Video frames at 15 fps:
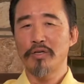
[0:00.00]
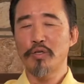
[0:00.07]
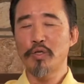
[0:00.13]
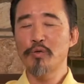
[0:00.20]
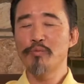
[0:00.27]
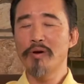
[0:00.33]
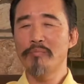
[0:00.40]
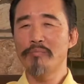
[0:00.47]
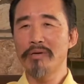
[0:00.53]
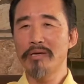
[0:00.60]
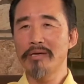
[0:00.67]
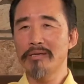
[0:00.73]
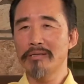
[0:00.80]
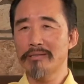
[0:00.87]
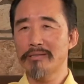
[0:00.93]
human
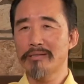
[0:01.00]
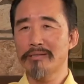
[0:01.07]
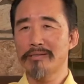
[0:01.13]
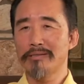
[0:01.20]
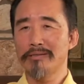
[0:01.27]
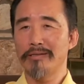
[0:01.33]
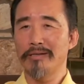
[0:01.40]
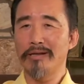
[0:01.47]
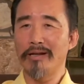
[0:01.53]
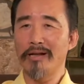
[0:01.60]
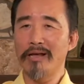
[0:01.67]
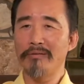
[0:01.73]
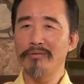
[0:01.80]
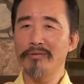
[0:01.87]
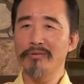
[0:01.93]
beings, the
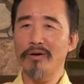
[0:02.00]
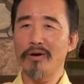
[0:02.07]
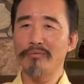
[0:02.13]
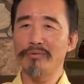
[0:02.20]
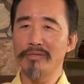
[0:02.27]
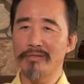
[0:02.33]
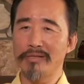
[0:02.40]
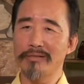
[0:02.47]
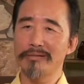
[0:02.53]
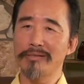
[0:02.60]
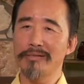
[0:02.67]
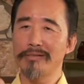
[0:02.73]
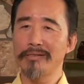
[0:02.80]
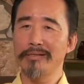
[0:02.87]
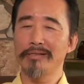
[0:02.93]
level of
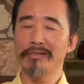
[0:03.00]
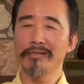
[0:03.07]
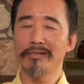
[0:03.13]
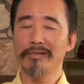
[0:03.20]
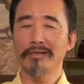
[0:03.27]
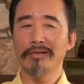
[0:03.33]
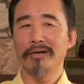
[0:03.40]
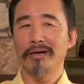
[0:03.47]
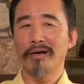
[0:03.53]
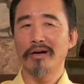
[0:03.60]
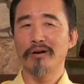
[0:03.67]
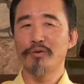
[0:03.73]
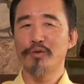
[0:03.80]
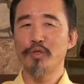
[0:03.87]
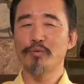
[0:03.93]
integrity
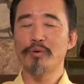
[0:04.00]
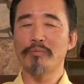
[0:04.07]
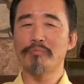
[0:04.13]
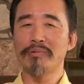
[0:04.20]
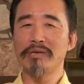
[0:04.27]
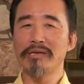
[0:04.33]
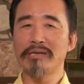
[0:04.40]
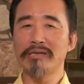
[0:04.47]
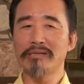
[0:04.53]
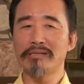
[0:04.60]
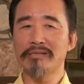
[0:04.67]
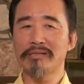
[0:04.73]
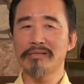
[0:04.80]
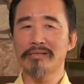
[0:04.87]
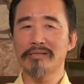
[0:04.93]
of human
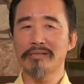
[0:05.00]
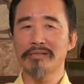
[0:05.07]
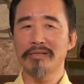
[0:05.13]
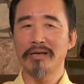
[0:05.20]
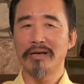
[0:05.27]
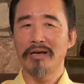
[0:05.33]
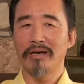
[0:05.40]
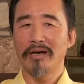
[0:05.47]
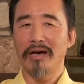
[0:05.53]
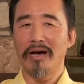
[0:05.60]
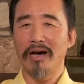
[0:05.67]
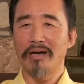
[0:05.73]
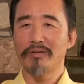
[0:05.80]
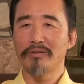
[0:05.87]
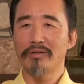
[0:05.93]
beings,
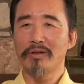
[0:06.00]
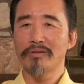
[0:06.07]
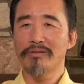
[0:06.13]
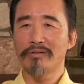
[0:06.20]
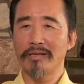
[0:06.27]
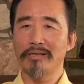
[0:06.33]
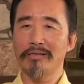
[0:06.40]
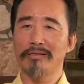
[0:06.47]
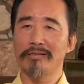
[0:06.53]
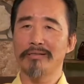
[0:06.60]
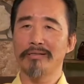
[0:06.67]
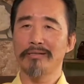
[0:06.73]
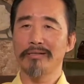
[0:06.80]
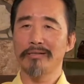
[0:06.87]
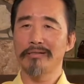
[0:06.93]
I do not think
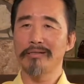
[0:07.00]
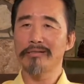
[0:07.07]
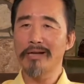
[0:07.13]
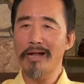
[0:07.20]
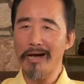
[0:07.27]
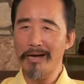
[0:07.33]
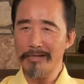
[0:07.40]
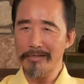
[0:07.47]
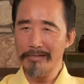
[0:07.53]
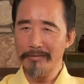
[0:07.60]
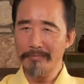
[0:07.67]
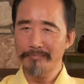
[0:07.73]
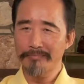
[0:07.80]
declined.